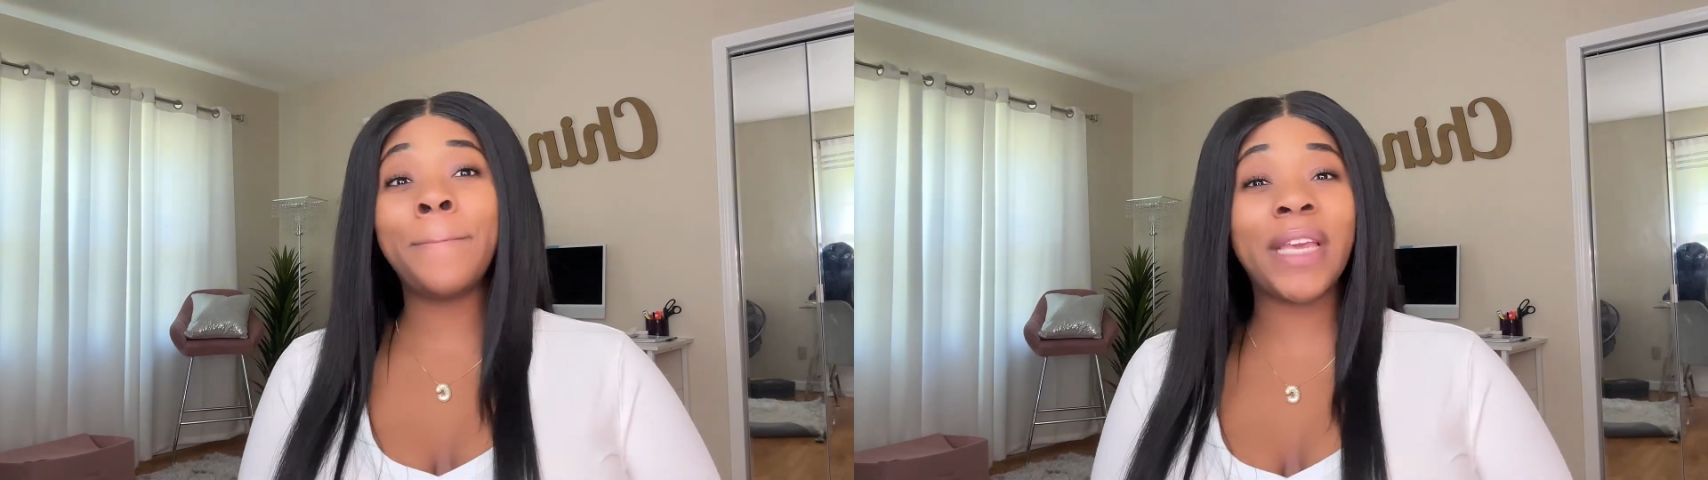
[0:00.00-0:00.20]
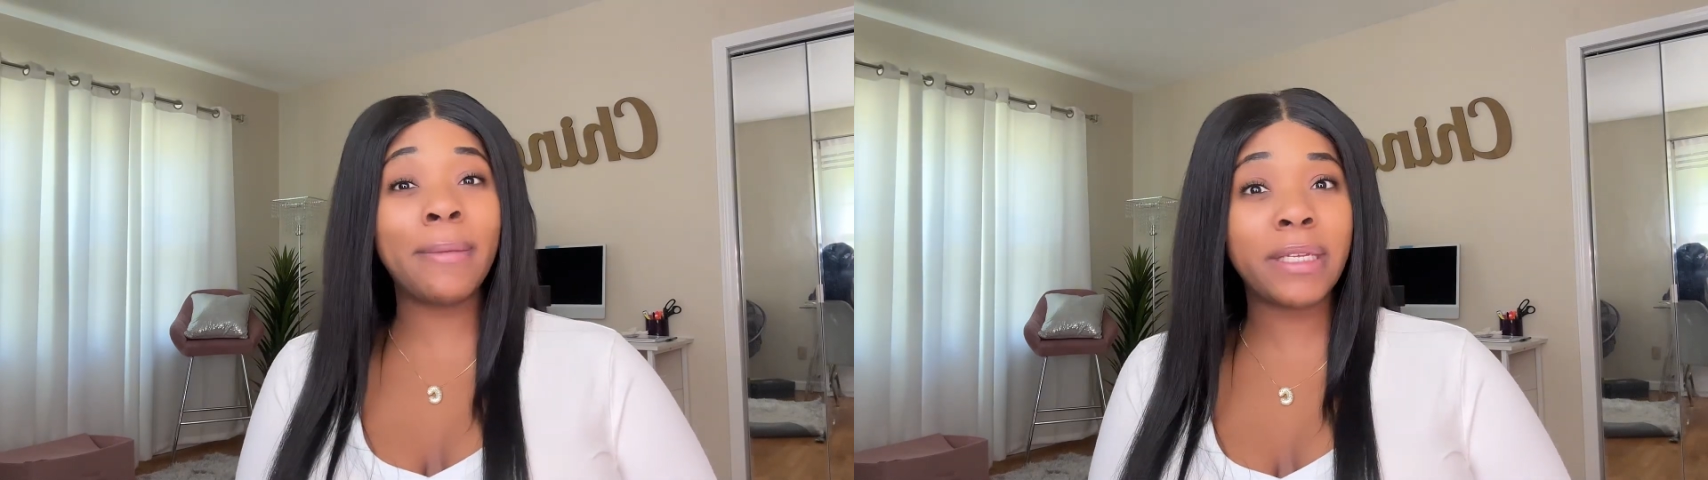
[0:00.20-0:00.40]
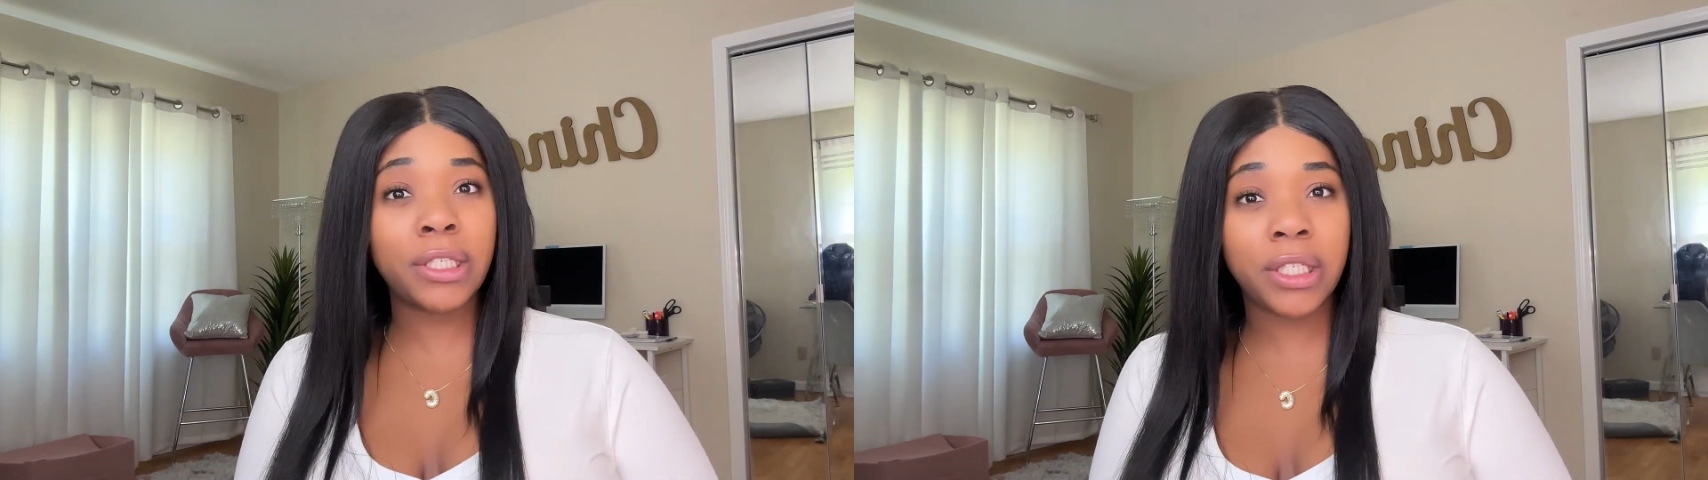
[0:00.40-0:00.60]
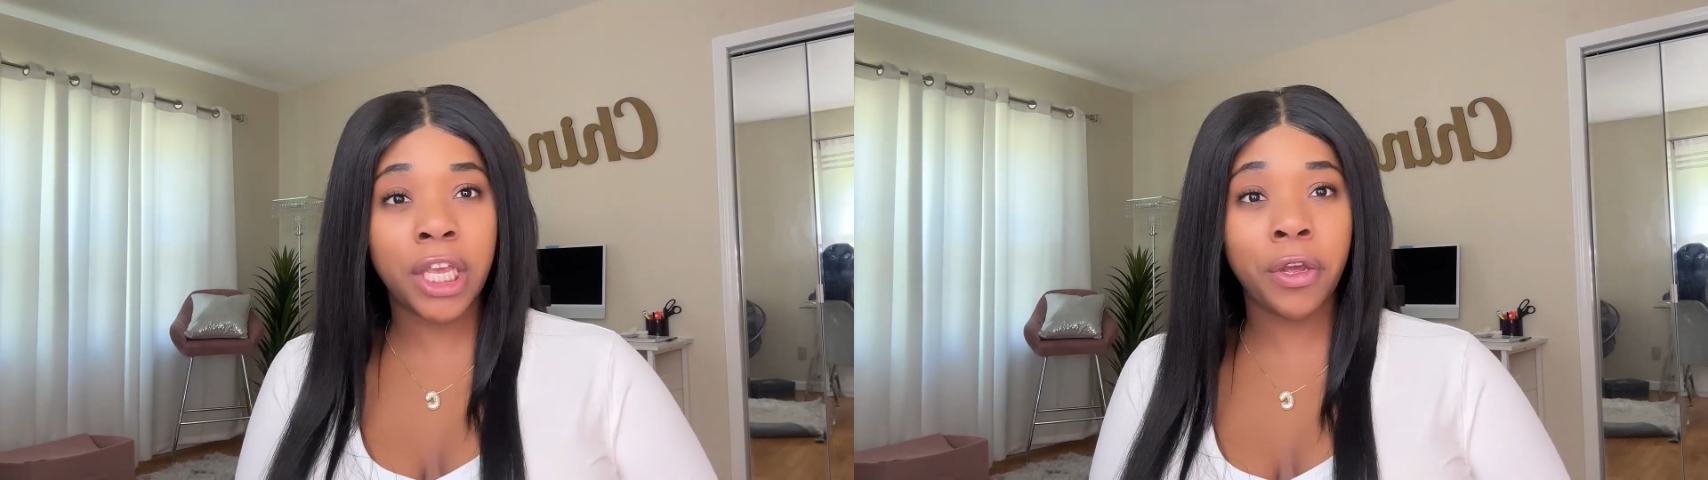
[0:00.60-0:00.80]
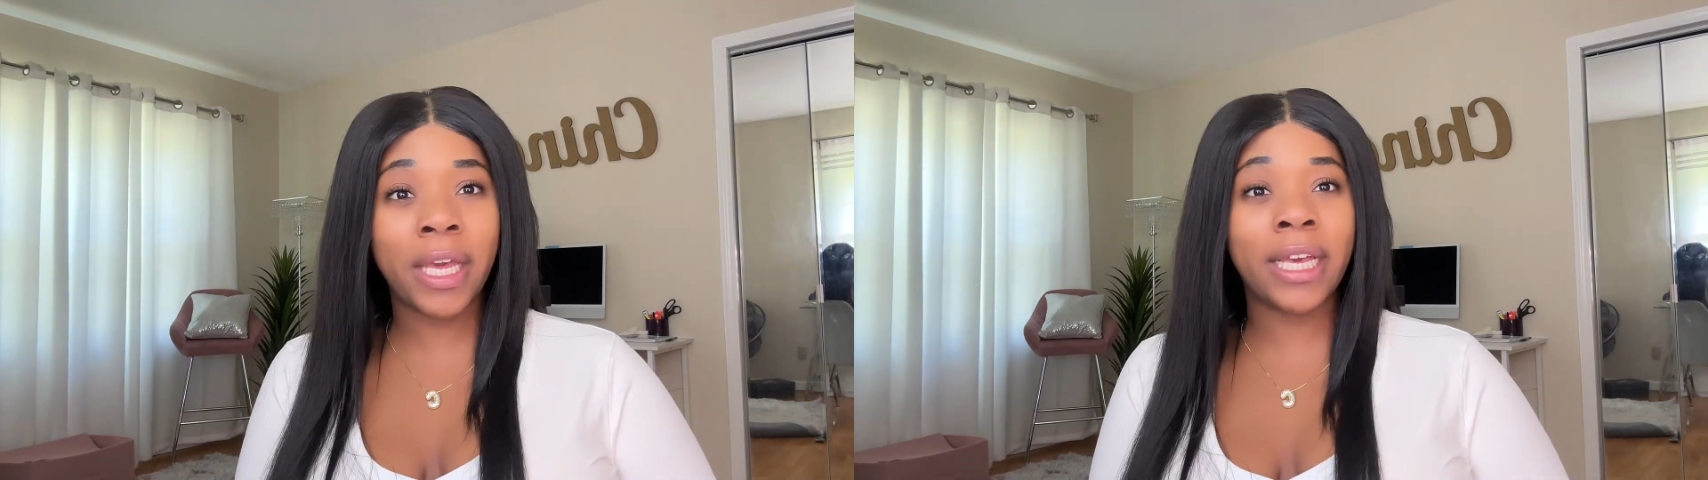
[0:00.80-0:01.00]
Be
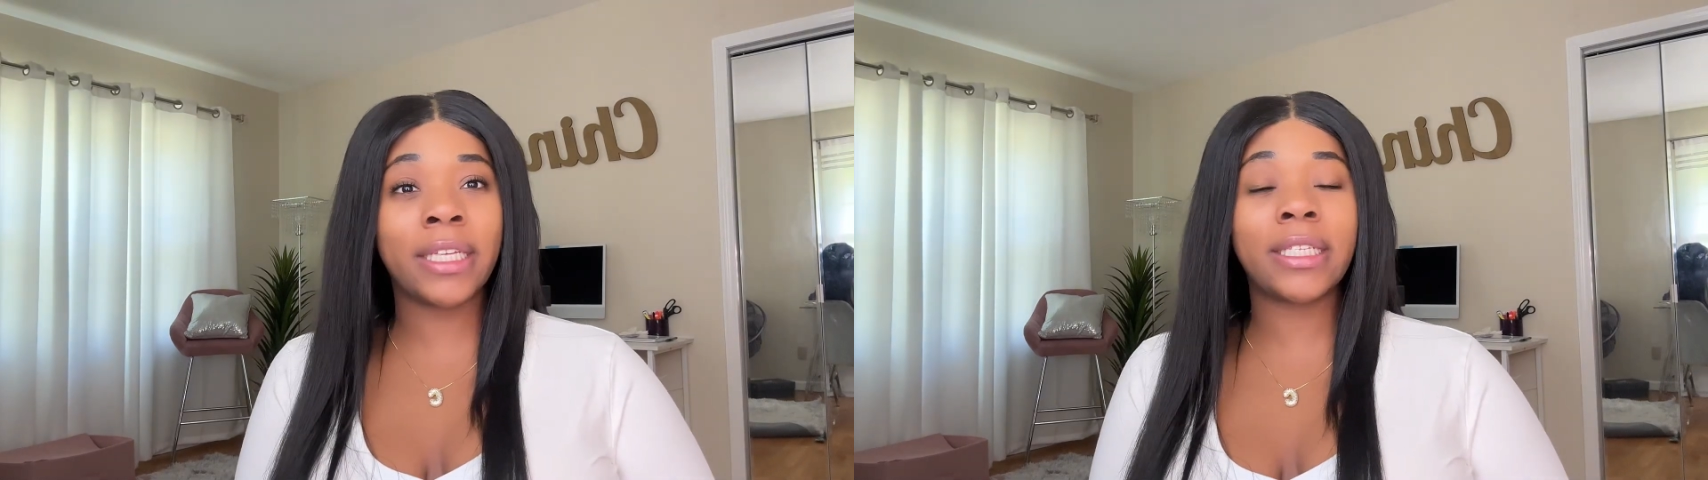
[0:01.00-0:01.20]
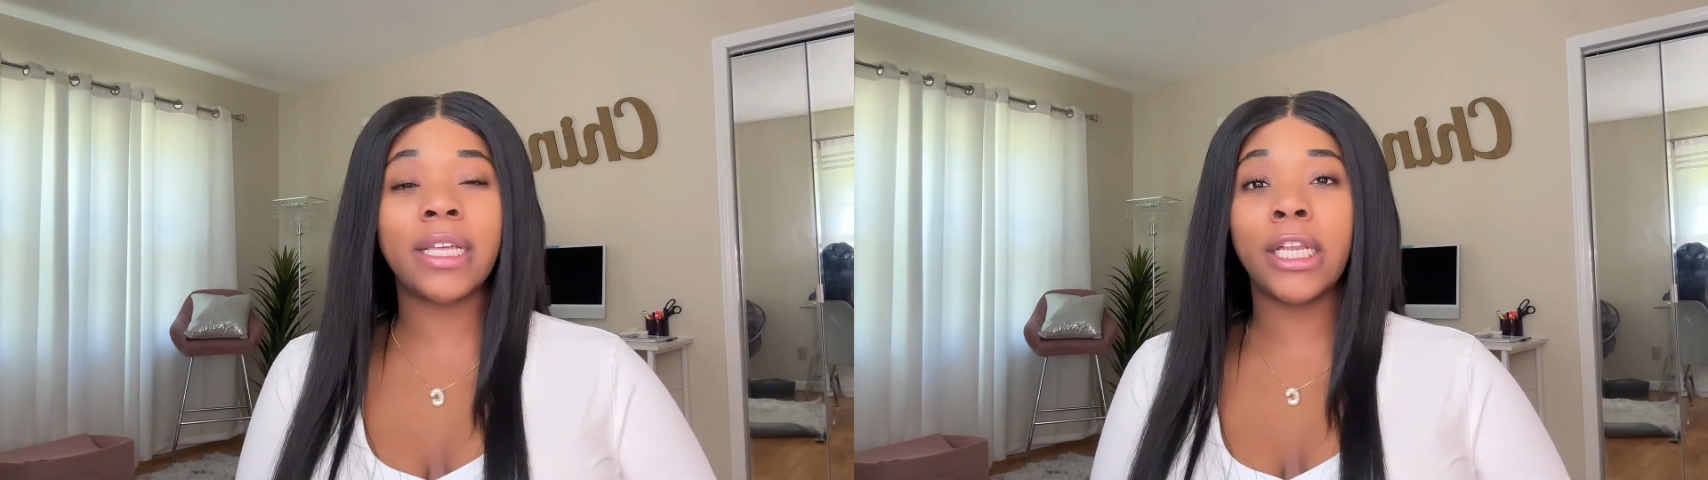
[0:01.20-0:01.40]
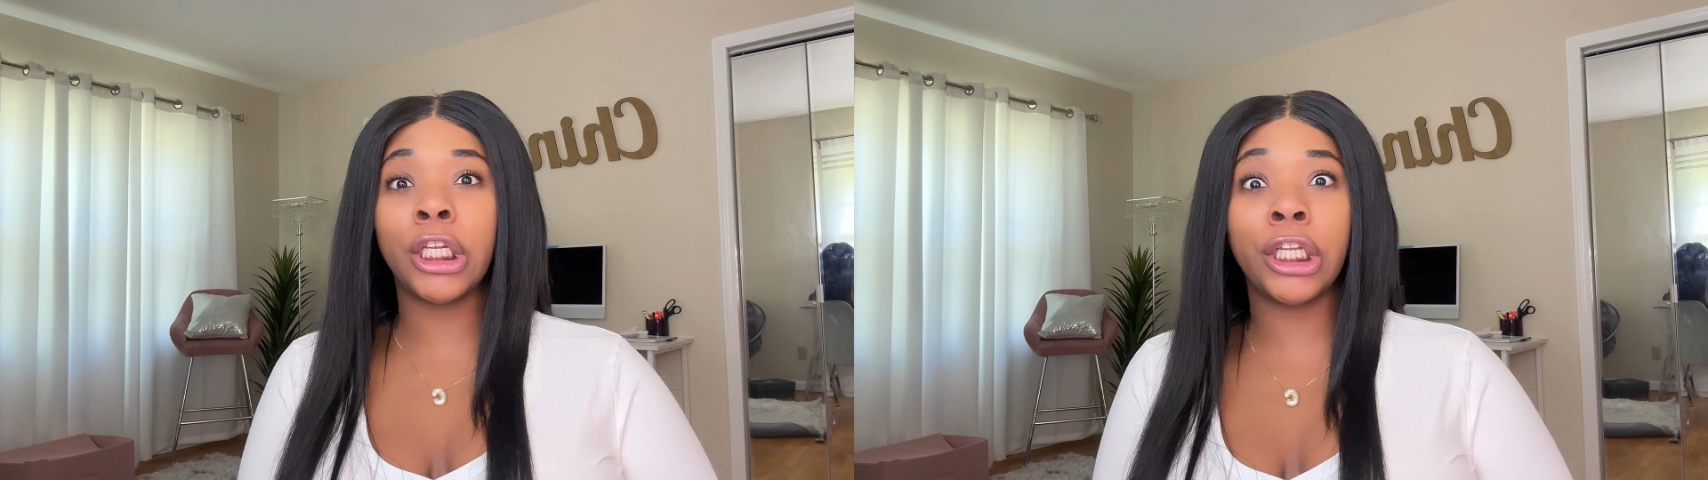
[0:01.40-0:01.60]
mysterious.